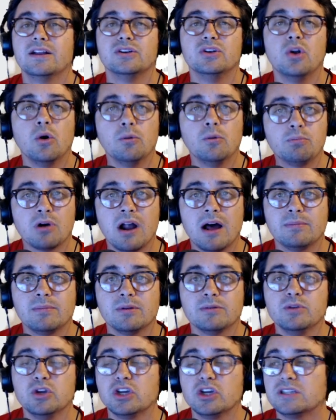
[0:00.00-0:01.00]
No
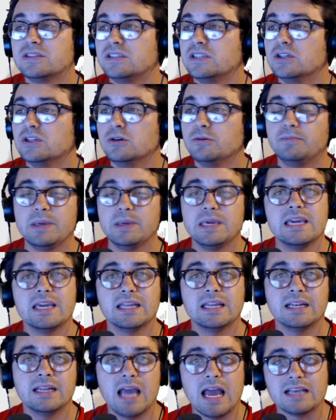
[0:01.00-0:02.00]
problem. You could still be
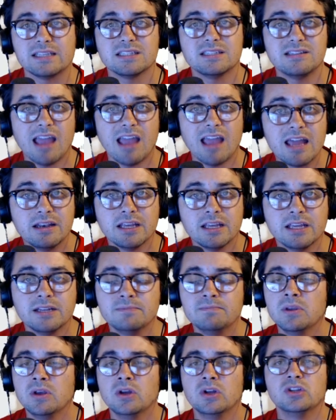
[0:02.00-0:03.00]
in as a
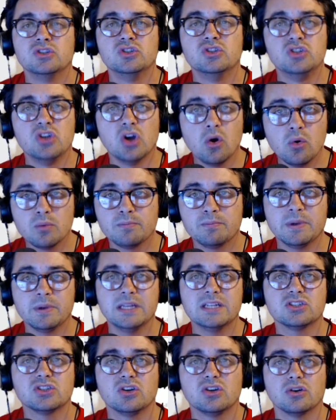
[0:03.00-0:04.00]
stand-in. Don't be
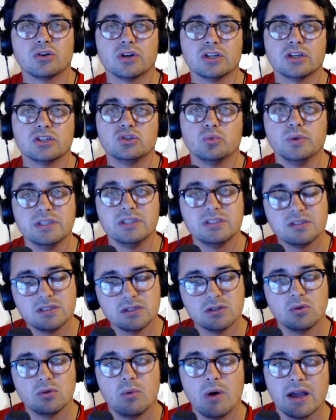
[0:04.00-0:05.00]
discouraged. We
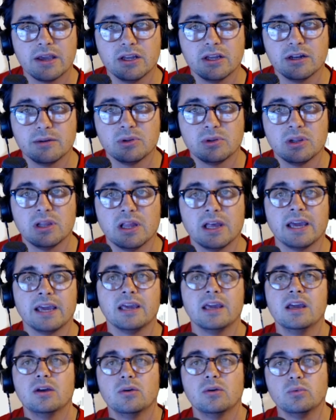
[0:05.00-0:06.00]
still want you to
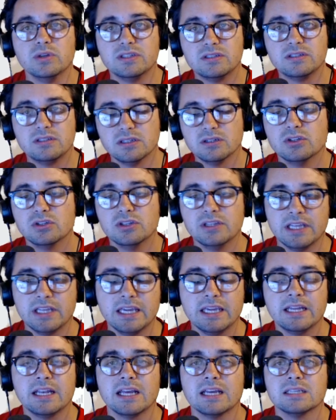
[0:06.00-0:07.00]
play. We still
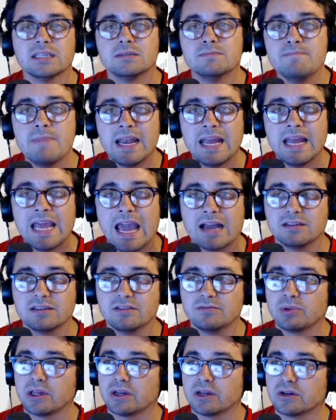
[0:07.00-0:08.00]
need as many
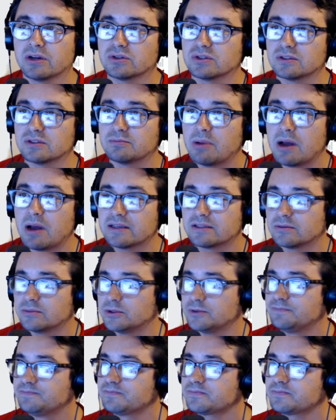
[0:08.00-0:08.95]
active players as possible.